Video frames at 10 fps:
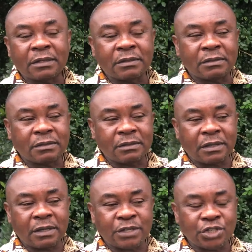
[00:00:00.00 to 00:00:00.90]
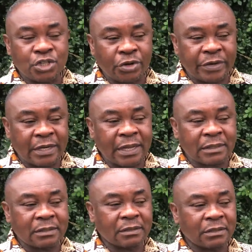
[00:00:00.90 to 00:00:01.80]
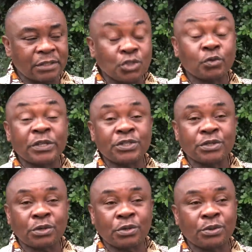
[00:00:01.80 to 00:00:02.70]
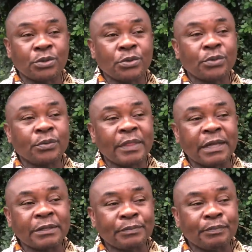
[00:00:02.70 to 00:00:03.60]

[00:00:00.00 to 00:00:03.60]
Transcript: is ensuring that, is to ensure that